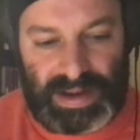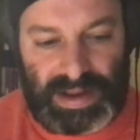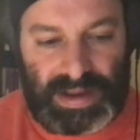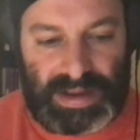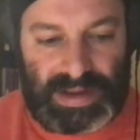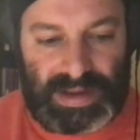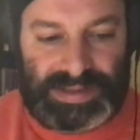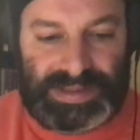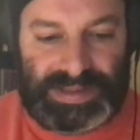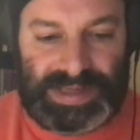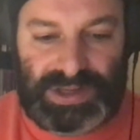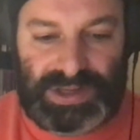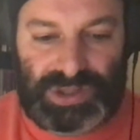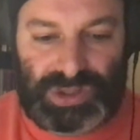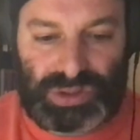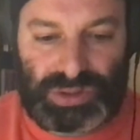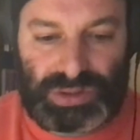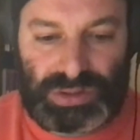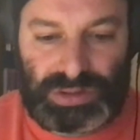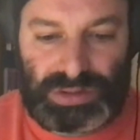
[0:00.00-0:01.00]

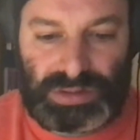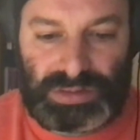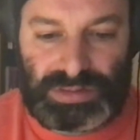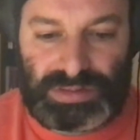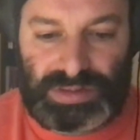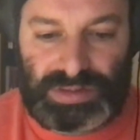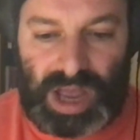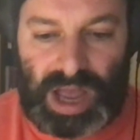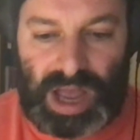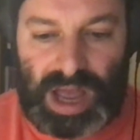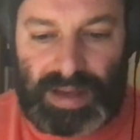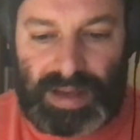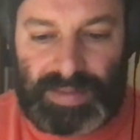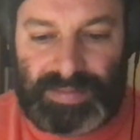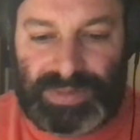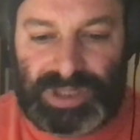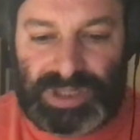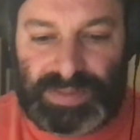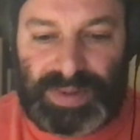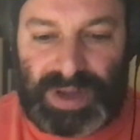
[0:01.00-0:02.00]
central
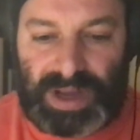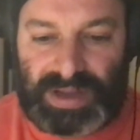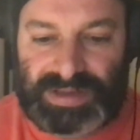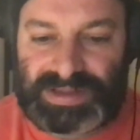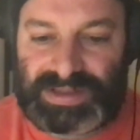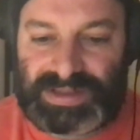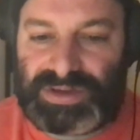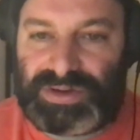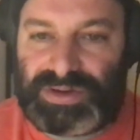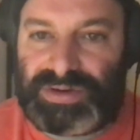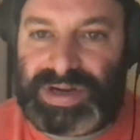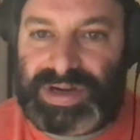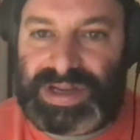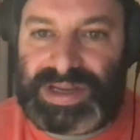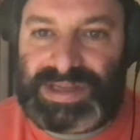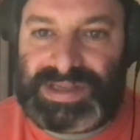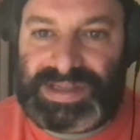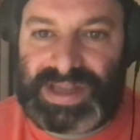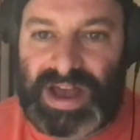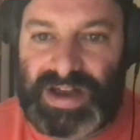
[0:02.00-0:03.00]
um,
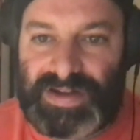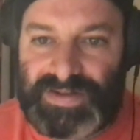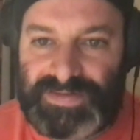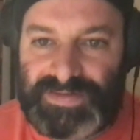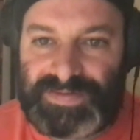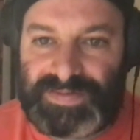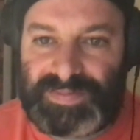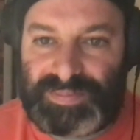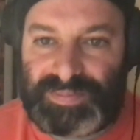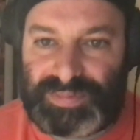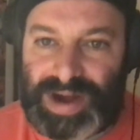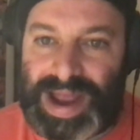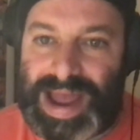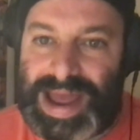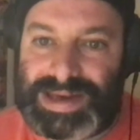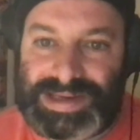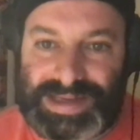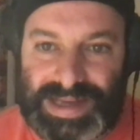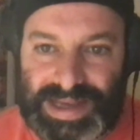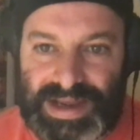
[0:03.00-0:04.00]
depositories of
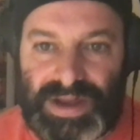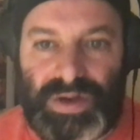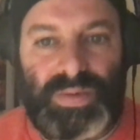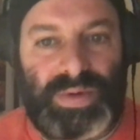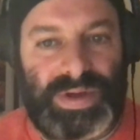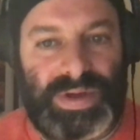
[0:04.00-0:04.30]
branding with